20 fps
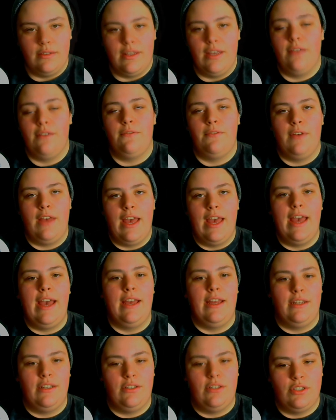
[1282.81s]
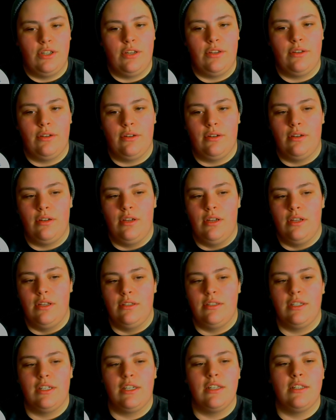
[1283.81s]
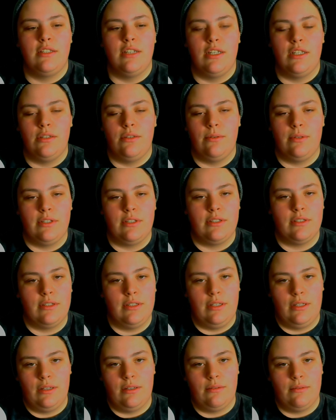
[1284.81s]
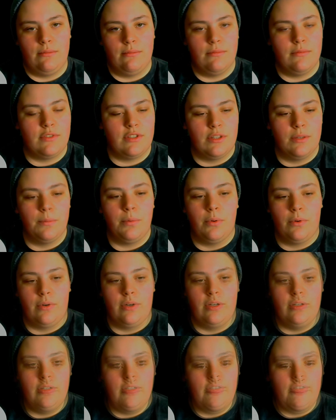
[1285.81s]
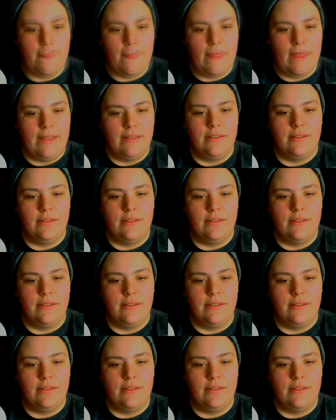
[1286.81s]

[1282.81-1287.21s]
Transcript: they've had each other to continuously support each other.